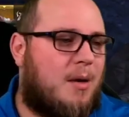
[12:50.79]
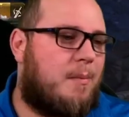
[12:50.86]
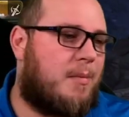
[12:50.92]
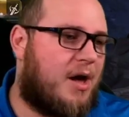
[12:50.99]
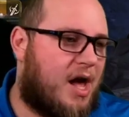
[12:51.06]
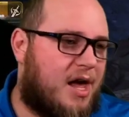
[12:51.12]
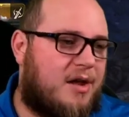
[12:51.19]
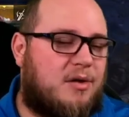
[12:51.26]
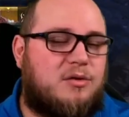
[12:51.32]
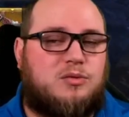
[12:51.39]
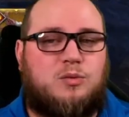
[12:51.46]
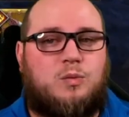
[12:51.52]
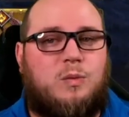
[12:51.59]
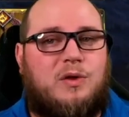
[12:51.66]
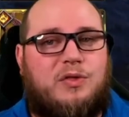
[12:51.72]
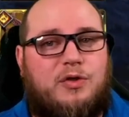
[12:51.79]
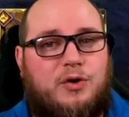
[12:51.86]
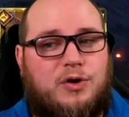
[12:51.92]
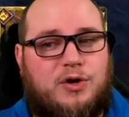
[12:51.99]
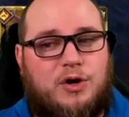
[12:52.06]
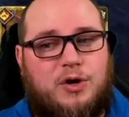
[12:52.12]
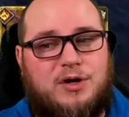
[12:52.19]
But with
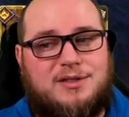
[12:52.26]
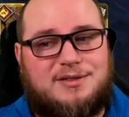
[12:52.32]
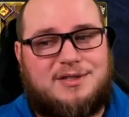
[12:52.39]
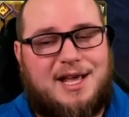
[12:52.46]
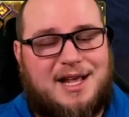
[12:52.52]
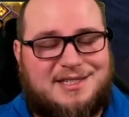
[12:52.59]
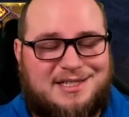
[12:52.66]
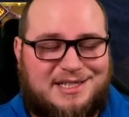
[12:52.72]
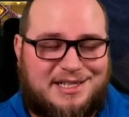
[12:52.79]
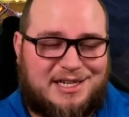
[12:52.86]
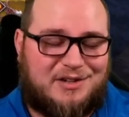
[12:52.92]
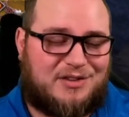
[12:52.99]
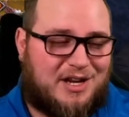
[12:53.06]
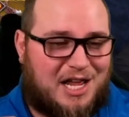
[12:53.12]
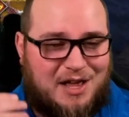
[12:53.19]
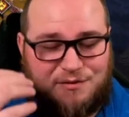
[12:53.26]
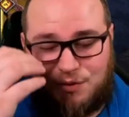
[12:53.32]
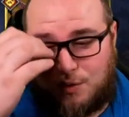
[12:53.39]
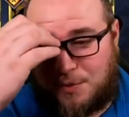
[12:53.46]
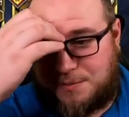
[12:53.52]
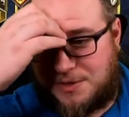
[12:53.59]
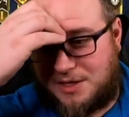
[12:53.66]
her current stats and gear that I have
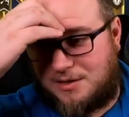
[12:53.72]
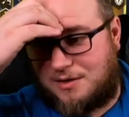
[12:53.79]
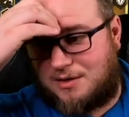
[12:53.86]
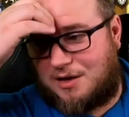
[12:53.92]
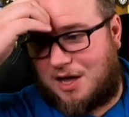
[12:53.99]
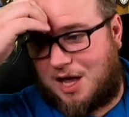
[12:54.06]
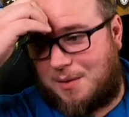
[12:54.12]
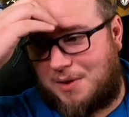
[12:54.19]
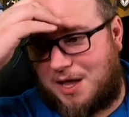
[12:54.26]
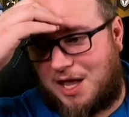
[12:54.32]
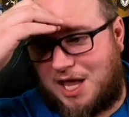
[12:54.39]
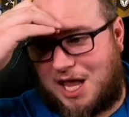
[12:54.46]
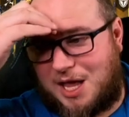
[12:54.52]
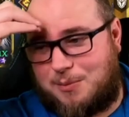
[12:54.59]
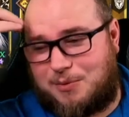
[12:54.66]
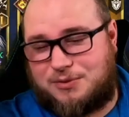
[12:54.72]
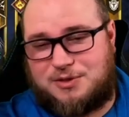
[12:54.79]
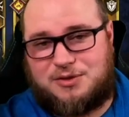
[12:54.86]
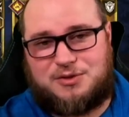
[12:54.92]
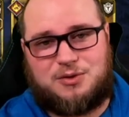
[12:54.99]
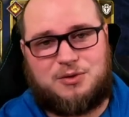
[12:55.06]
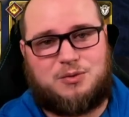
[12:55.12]
equipped, I'm able
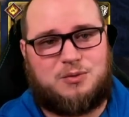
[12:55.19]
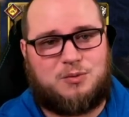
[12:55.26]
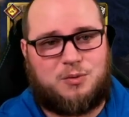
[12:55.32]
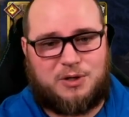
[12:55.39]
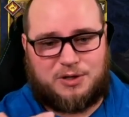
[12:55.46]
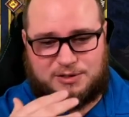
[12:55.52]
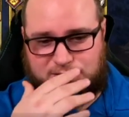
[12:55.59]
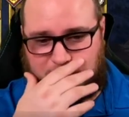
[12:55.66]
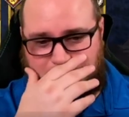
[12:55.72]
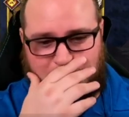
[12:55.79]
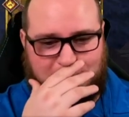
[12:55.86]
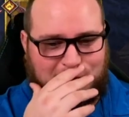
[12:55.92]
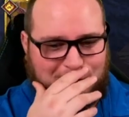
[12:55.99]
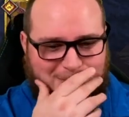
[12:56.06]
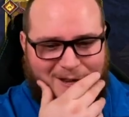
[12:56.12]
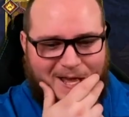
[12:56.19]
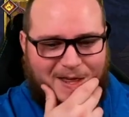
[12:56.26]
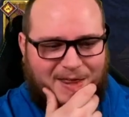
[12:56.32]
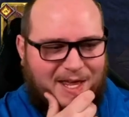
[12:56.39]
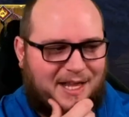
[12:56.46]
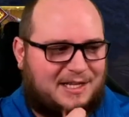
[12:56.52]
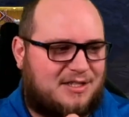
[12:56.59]
to do work still. Like, I'm
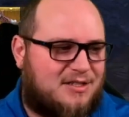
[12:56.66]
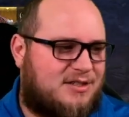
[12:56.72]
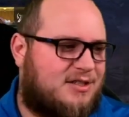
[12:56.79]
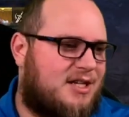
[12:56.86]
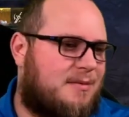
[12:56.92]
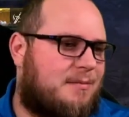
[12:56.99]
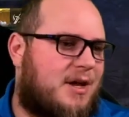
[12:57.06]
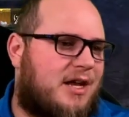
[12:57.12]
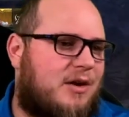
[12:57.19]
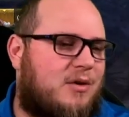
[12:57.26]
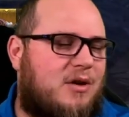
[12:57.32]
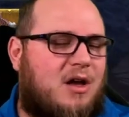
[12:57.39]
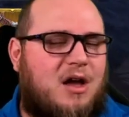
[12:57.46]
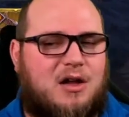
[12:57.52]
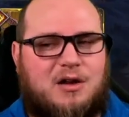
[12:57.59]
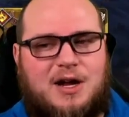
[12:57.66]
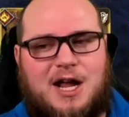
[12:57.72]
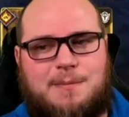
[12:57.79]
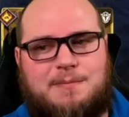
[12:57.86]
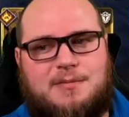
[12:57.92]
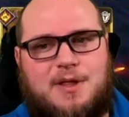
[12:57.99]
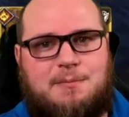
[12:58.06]
not like just sitting by going, oh
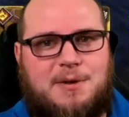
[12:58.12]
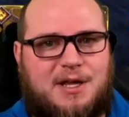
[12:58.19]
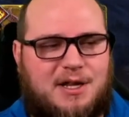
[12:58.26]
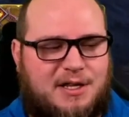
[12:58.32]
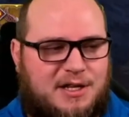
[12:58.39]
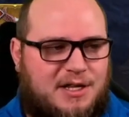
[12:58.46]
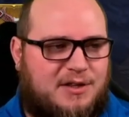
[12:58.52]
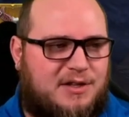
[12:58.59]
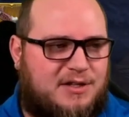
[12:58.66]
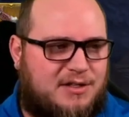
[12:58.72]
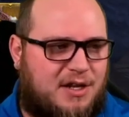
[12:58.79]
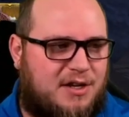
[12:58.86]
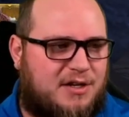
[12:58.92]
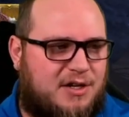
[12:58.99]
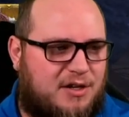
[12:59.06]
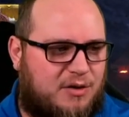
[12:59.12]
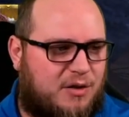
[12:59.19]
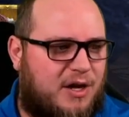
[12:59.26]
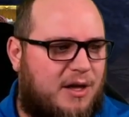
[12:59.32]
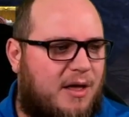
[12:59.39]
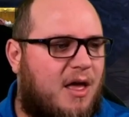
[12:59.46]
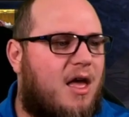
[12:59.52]
crap, I'm not gonna get anything done here,
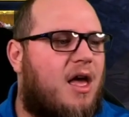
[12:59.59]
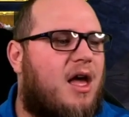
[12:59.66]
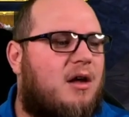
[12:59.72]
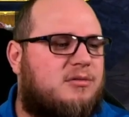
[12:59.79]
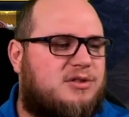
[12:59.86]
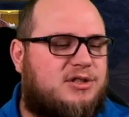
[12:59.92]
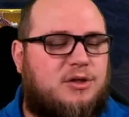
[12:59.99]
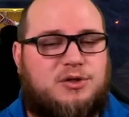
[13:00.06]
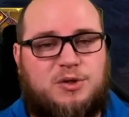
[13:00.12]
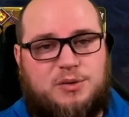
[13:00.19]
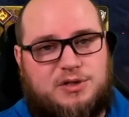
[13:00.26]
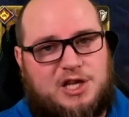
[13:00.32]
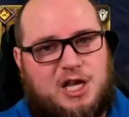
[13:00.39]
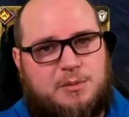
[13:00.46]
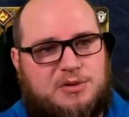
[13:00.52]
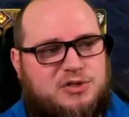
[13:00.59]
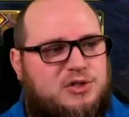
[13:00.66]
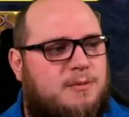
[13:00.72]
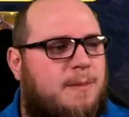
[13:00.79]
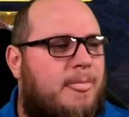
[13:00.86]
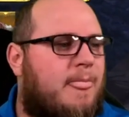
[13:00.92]
right? I'm still doing damage.